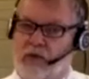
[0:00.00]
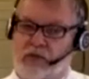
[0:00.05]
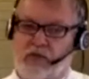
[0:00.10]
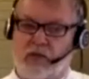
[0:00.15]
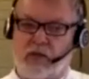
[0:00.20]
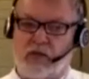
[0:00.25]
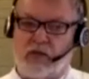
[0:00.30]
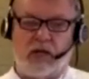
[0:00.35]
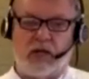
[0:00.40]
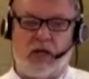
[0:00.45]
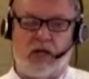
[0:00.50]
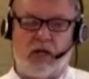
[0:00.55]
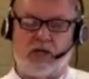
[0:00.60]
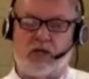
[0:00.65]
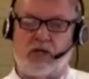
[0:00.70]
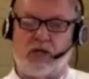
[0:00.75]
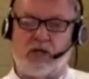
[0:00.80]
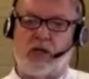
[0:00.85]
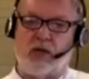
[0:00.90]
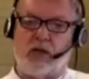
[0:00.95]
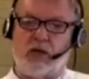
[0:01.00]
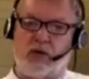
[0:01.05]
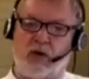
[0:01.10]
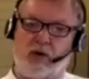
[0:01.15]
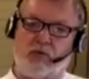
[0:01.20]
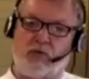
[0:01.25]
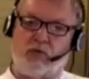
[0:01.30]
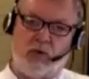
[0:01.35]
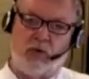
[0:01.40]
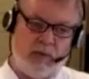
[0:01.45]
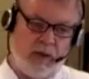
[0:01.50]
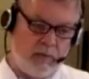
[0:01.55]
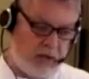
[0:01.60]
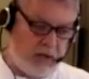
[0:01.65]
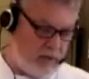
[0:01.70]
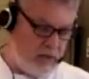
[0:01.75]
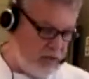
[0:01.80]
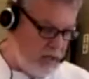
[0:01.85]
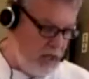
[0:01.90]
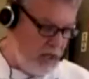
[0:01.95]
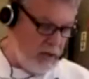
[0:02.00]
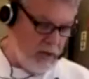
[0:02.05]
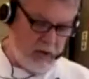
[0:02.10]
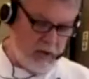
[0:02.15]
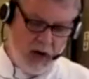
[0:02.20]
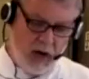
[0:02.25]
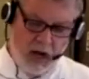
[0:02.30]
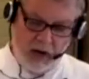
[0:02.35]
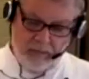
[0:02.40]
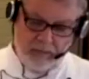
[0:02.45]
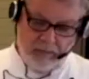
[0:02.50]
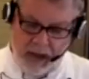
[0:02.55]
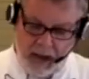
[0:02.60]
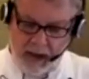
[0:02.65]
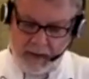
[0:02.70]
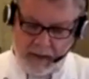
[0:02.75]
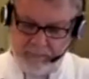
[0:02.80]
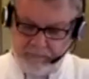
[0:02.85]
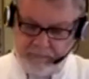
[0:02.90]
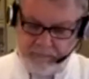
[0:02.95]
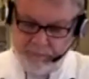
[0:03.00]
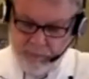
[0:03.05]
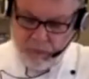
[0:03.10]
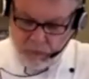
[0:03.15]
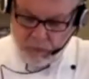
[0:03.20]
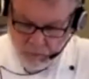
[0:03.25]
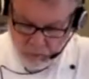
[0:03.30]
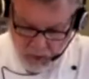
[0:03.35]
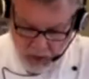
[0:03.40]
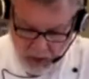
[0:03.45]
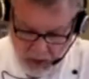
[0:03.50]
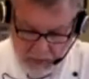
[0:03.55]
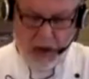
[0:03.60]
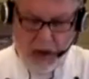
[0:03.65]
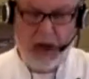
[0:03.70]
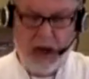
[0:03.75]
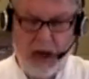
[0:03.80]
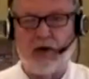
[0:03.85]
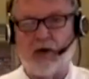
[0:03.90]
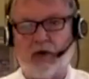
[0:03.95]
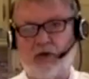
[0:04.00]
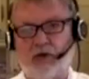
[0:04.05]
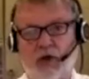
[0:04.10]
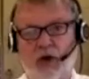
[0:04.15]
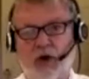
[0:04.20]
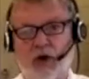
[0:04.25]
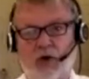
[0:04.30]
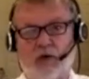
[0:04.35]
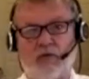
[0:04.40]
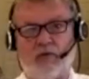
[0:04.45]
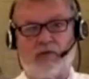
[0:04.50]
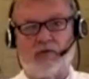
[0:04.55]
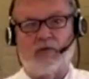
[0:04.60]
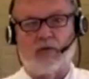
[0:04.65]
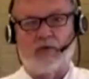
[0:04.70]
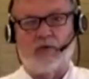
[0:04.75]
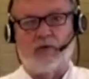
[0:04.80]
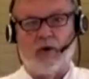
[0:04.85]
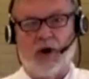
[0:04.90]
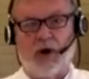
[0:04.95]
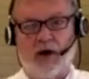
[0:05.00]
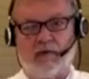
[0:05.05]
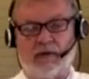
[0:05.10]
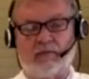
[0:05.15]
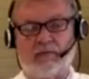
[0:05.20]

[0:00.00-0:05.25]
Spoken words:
in the kitchen and you didn't remember to set your hot pad right by your stove or oven,